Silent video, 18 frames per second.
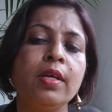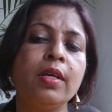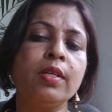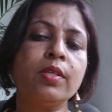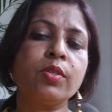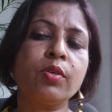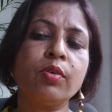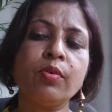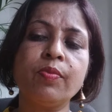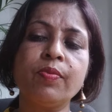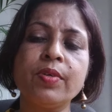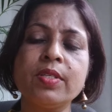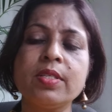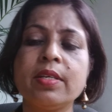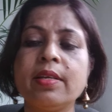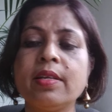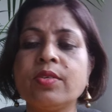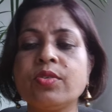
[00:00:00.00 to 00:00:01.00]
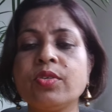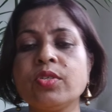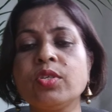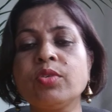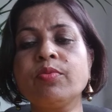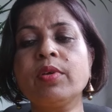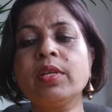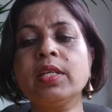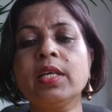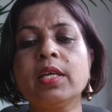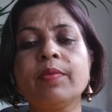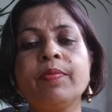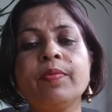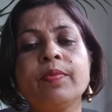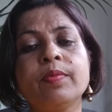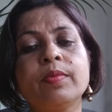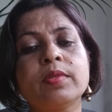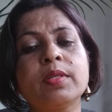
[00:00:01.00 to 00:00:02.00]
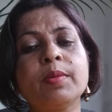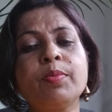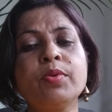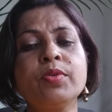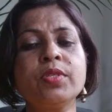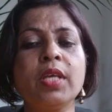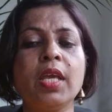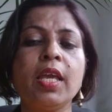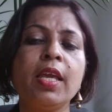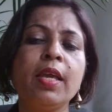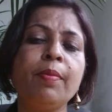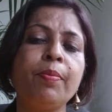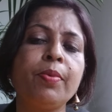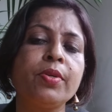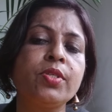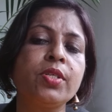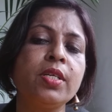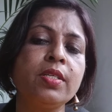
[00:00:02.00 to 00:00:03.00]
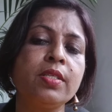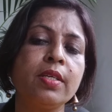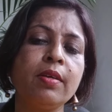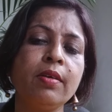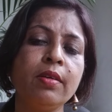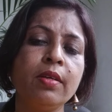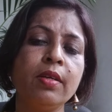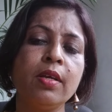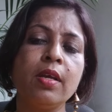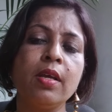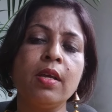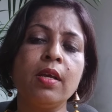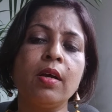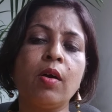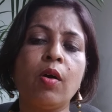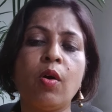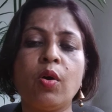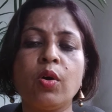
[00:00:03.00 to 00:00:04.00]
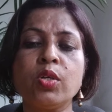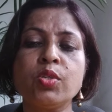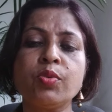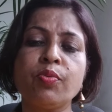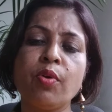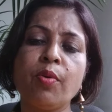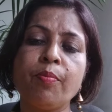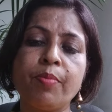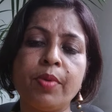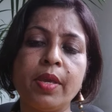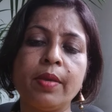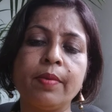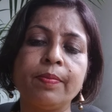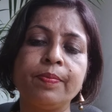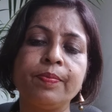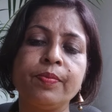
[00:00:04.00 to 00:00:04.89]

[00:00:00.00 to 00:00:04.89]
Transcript: So first illustration we'll give. Suppose A purchase a horse from B.